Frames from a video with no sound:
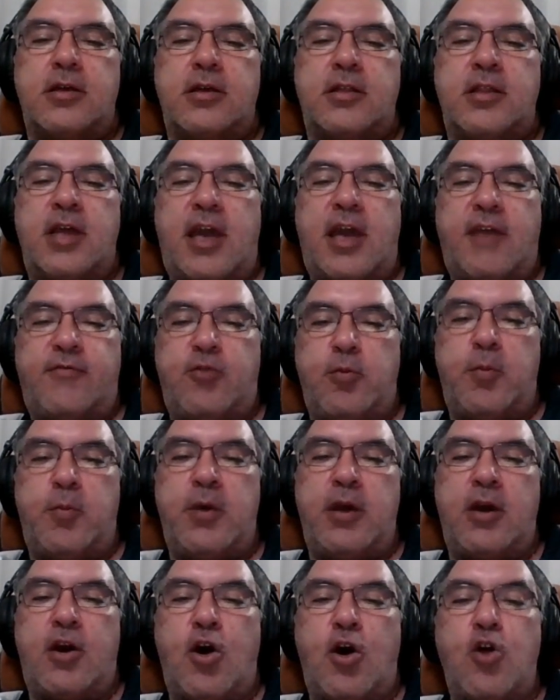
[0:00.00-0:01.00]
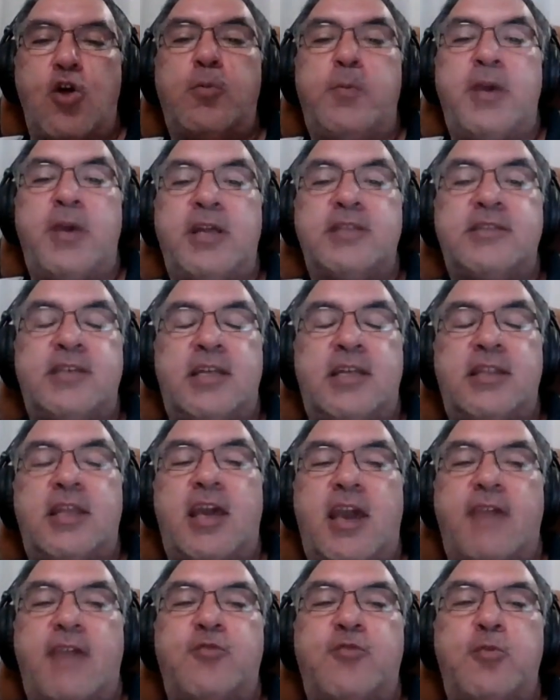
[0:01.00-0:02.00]
They have to be whole beans and
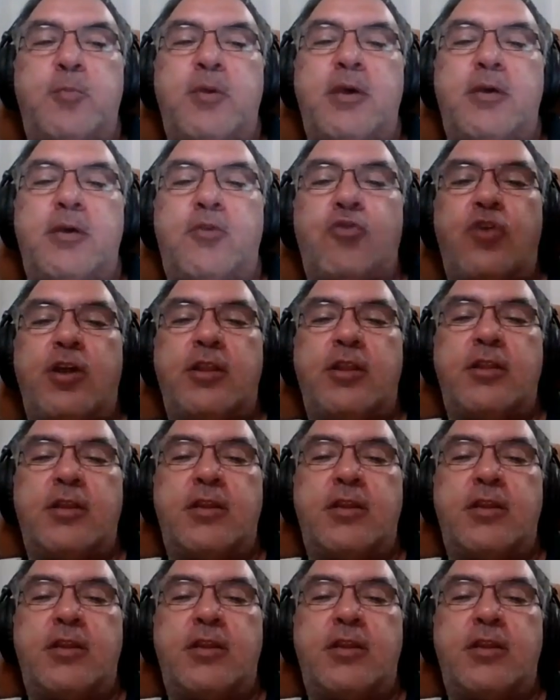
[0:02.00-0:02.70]
they have to be green.